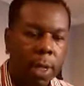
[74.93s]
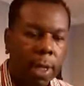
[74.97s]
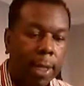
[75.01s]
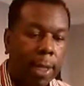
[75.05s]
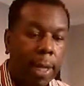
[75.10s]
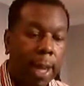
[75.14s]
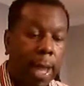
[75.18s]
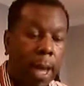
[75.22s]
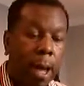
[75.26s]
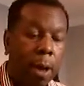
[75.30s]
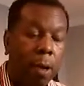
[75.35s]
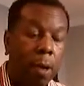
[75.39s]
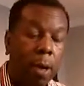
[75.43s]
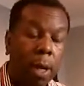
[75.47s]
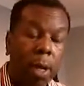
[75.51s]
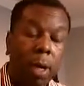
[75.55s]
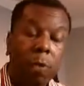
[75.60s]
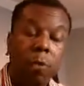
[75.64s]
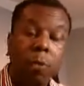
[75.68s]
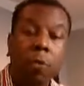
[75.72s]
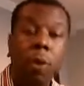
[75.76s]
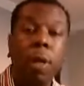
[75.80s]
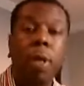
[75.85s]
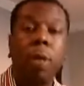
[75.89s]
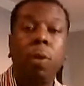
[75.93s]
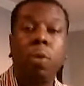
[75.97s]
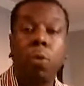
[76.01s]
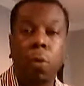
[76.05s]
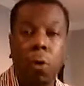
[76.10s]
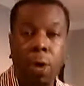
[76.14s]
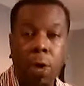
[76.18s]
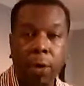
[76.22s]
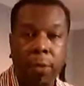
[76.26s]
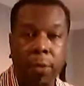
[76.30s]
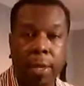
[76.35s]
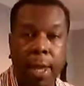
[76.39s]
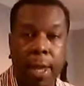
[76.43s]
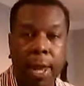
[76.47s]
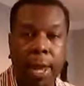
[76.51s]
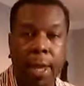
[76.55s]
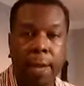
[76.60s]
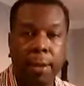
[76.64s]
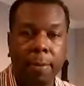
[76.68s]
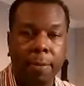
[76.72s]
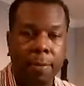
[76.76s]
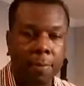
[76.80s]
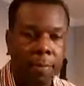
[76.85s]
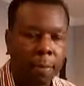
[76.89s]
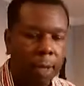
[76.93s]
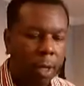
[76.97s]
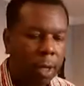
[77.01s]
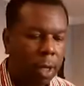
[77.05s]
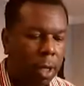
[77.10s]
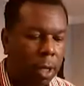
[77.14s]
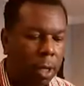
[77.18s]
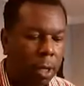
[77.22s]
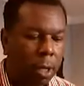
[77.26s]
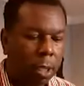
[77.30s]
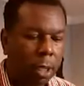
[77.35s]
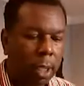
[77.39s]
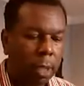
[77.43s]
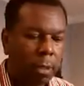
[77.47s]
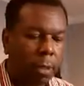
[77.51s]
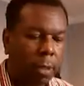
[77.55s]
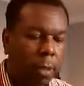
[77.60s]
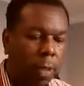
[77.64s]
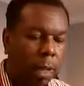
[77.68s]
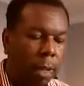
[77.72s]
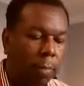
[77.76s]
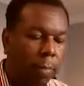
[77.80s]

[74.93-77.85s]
Now, it's really worth that because